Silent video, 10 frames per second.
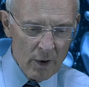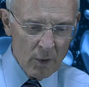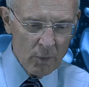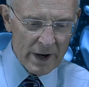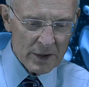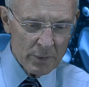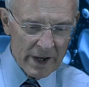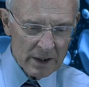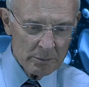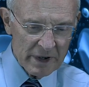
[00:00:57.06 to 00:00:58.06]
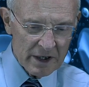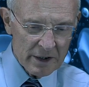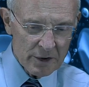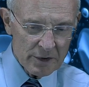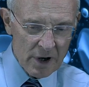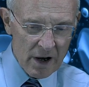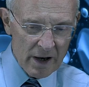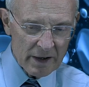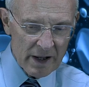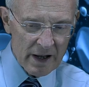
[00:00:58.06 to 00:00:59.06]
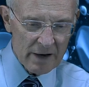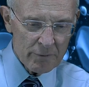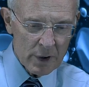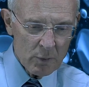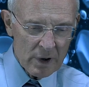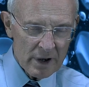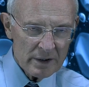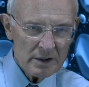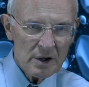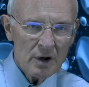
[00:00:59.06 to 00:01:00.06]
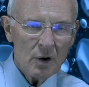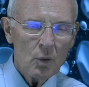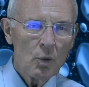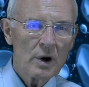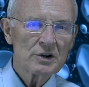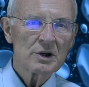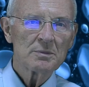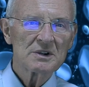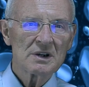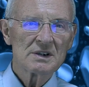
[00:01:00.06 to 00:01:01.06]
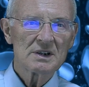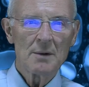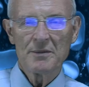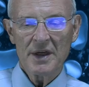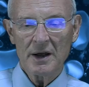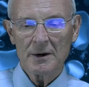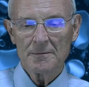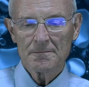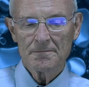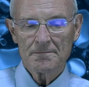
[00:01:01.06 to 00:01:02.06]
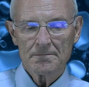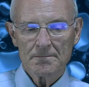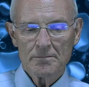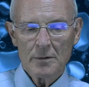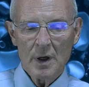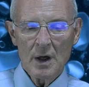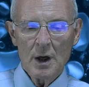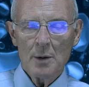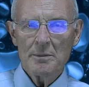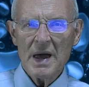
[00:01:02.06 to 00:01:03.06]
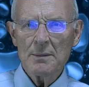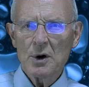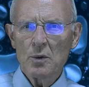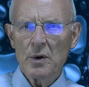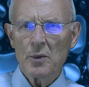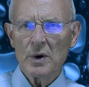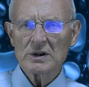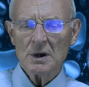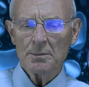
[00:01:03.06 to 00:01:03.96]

Whether we admit it or not, everyone worships something. Maybe we worship